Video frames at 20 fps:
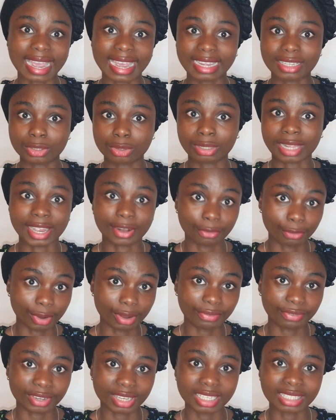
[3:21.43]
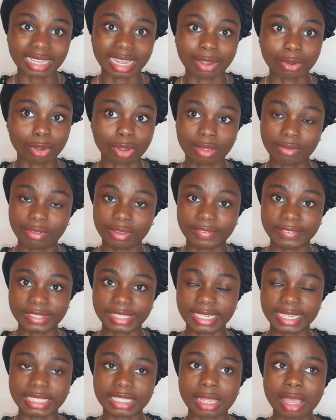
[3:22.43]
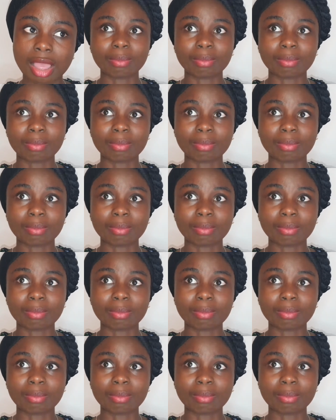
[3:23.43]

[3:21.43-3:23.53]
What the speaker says: had to like reference, I got a 58.